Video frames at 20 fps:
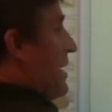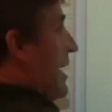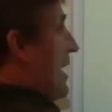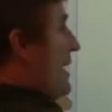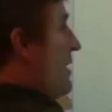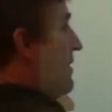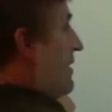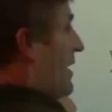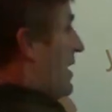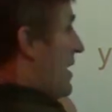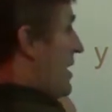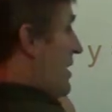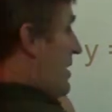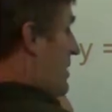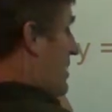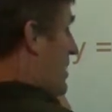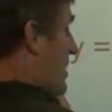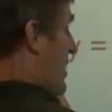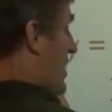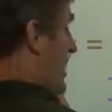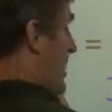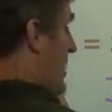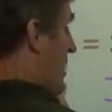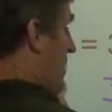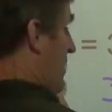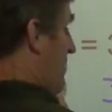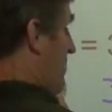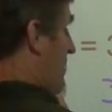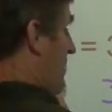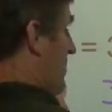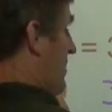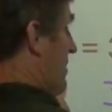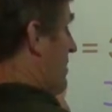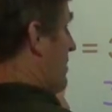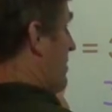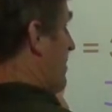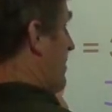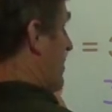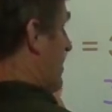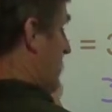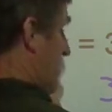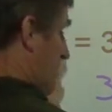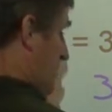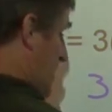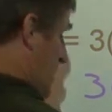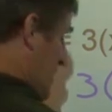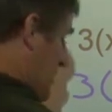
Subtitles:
And then, but